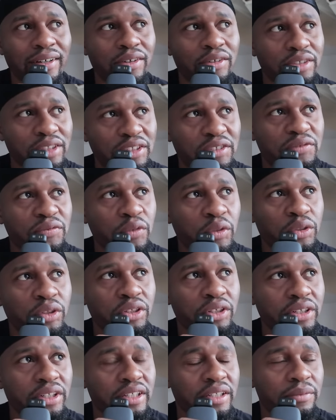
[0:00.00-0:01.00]
on these
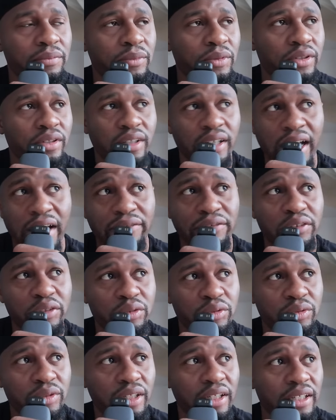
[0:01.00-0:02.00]
4:30 in the
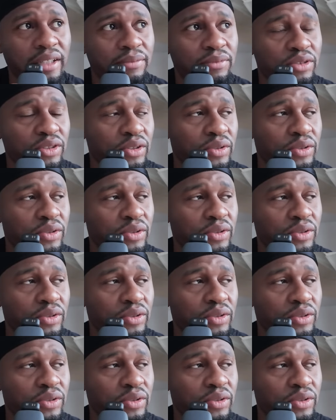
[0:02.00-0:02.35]
afternoon games.